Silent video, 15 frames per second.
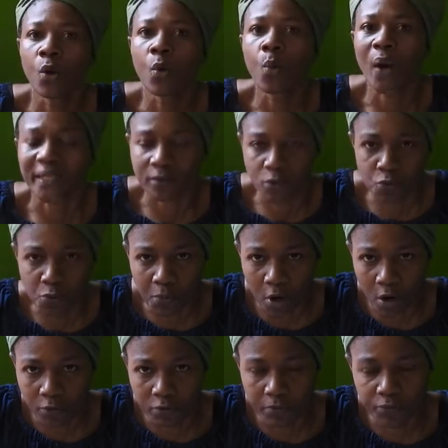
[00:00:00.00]
what
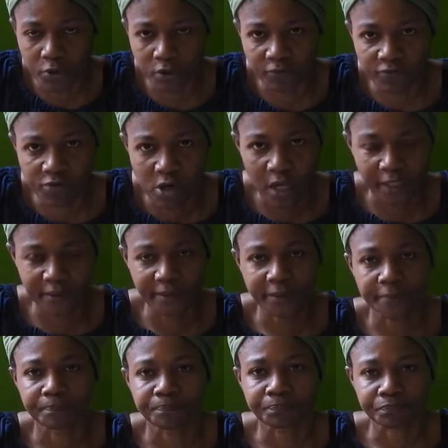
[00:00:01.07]
tomorrow brings for
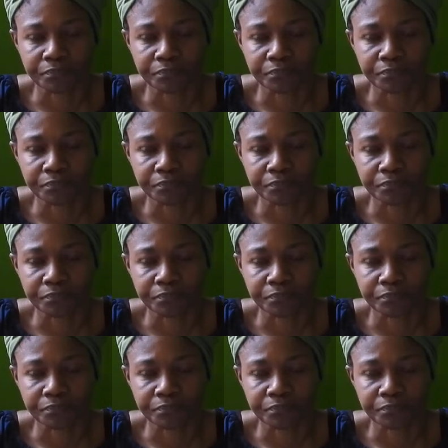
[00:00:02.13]
us.